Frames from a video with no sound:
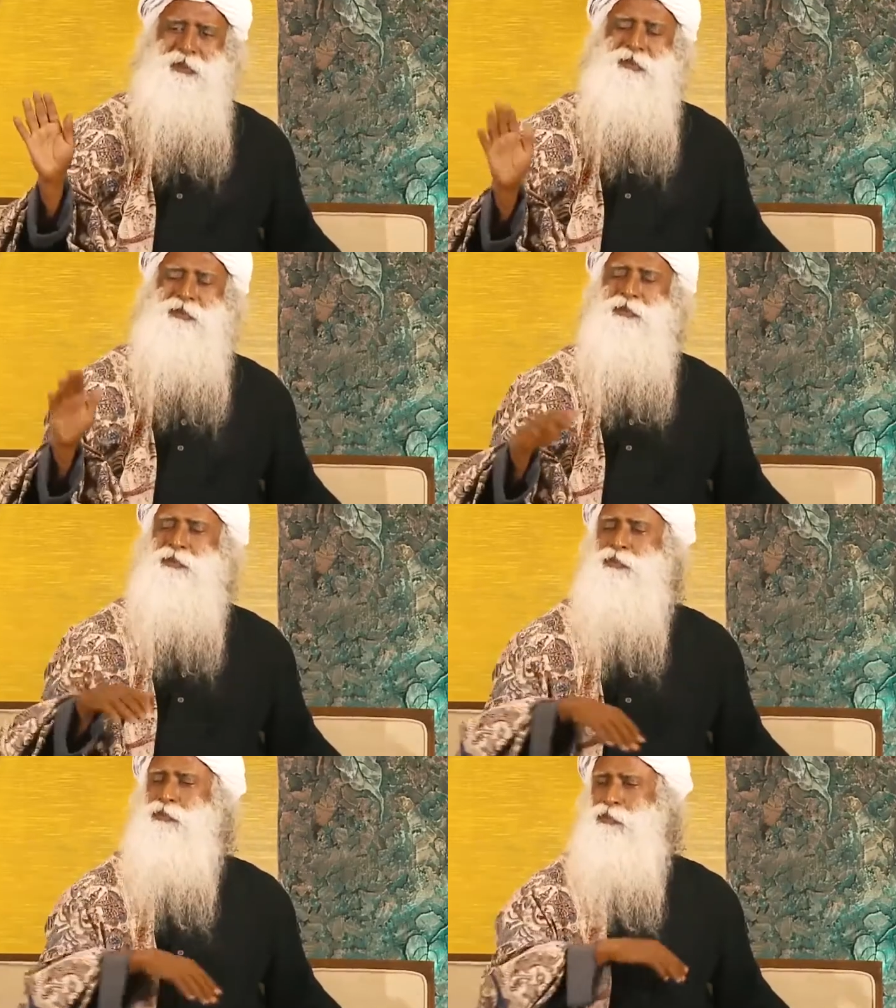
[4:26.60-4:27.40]

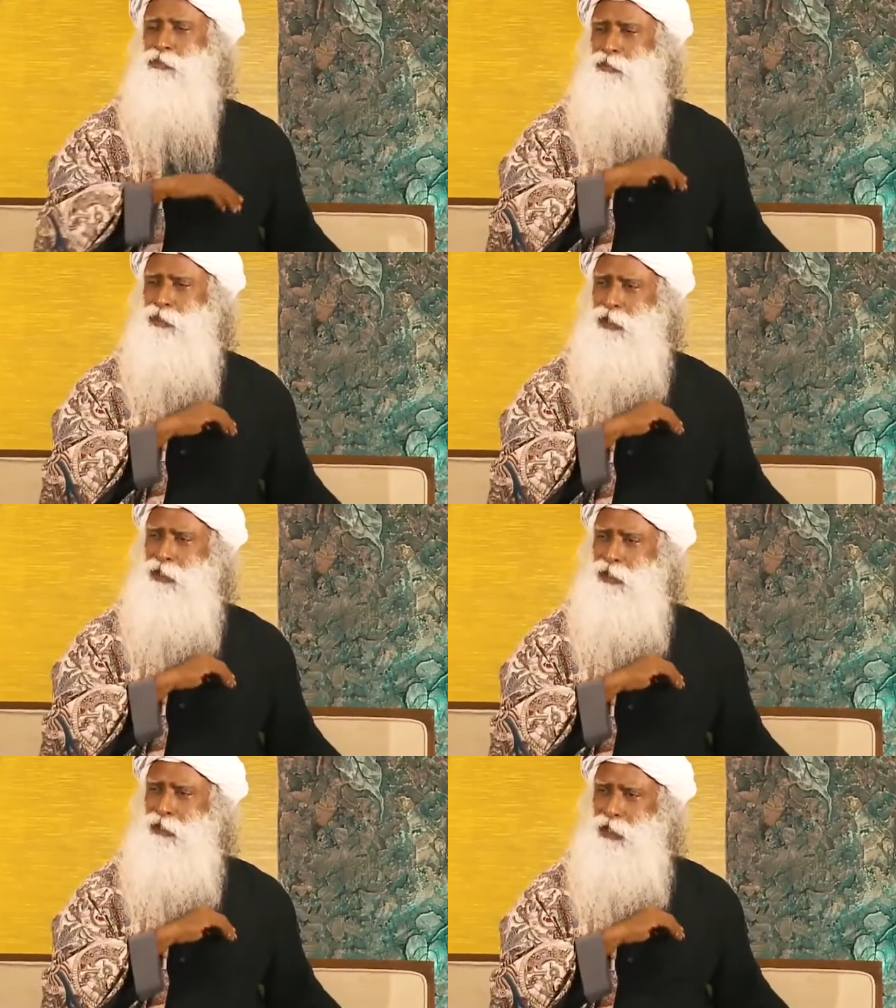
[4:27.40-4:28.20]
You do
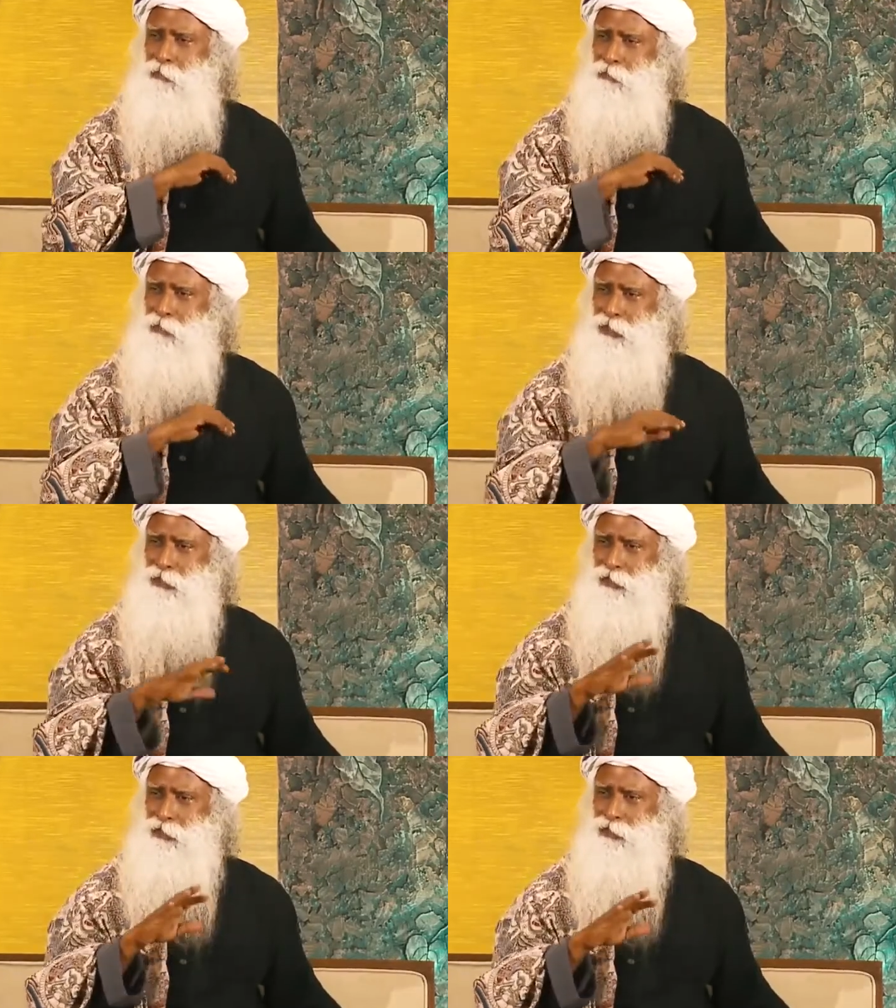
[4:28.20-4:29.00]
any damn
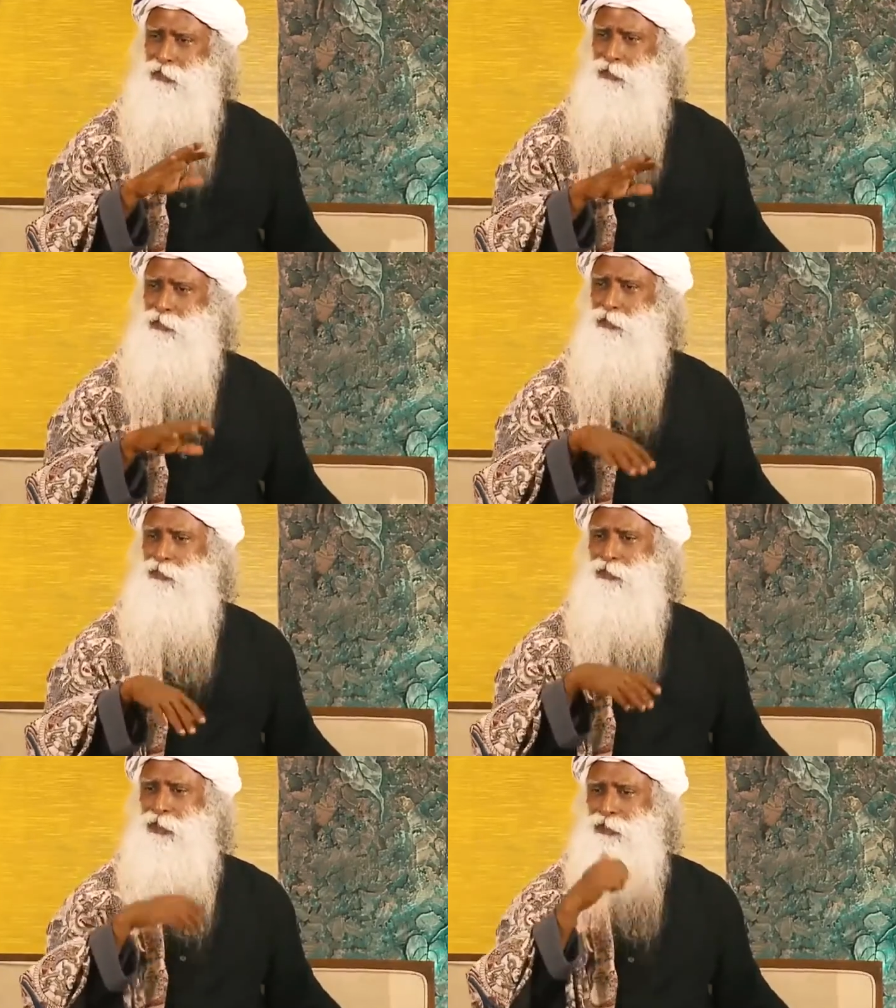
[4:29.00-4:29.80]
meditation, you
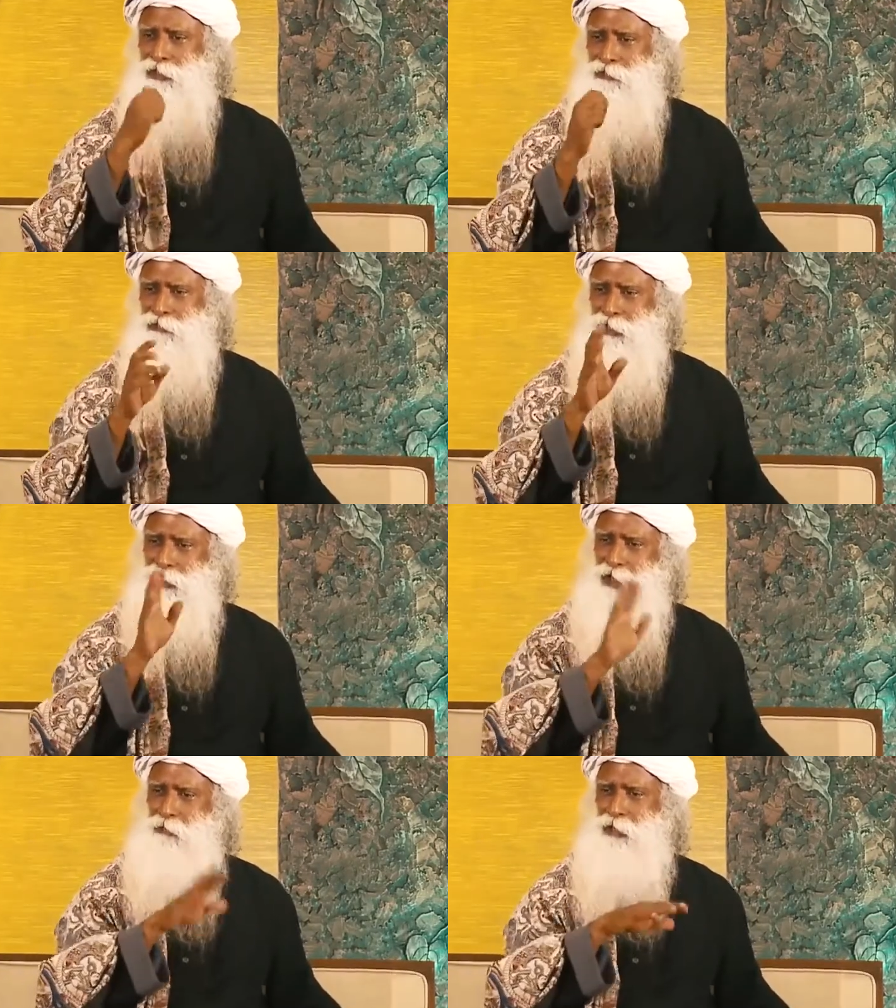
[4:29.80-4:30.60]
say Shiva,
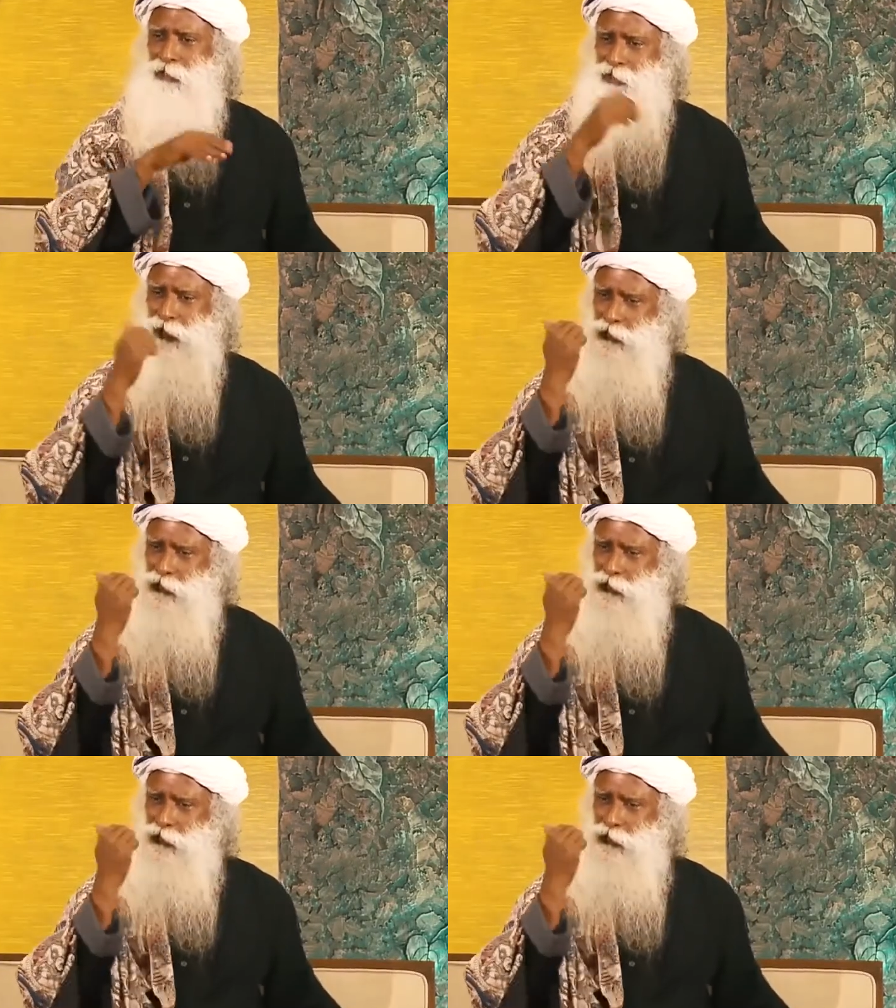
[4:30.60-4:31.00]
Rama, it's not